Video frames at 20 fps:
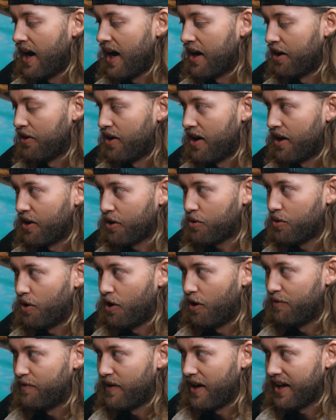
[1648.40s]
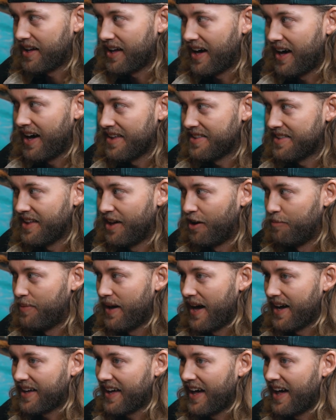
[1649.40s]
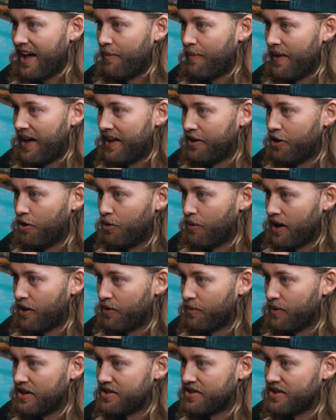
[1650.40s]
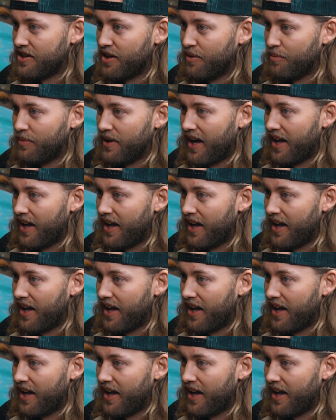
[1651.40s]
I had a lot of qualified guys to help pack out, but I had no way of reaching them.